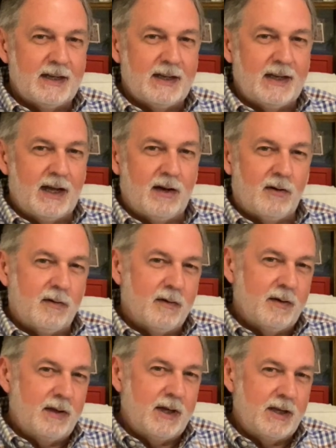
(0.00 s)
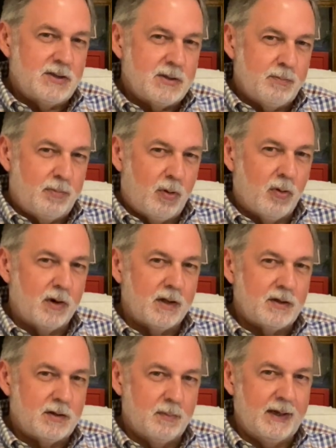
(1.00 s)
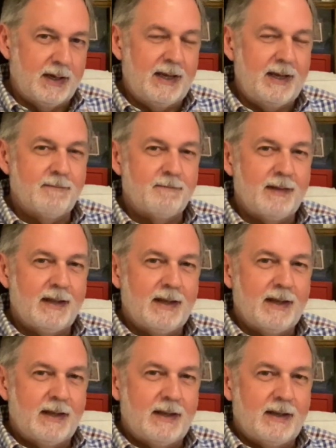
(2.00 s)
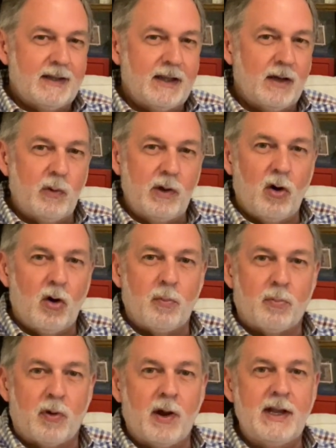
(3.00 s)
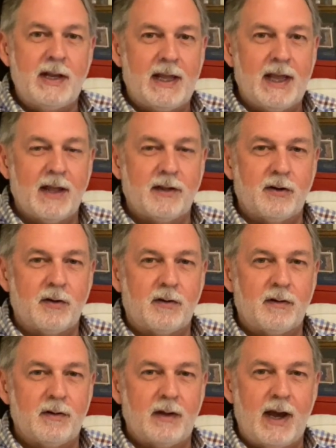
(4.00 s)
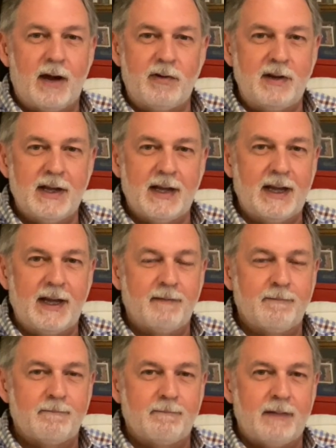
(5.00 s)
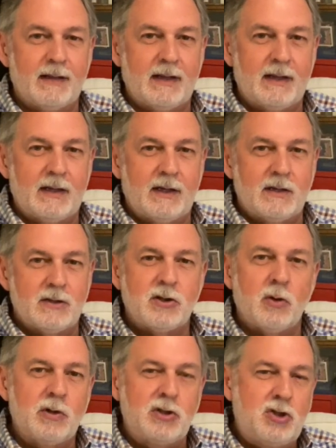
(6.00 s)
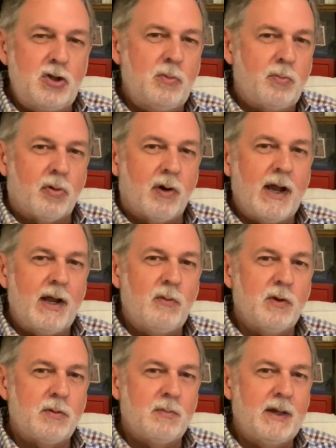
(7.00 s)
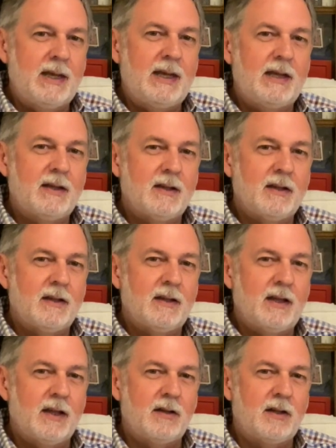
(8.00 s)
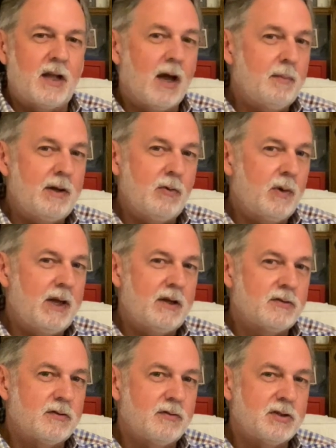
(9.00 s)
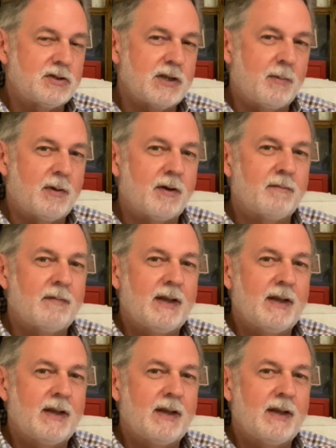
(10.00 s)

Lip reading: Now, it is important to me that we all pray together every day. So would you pray with me in coming weeks of the summer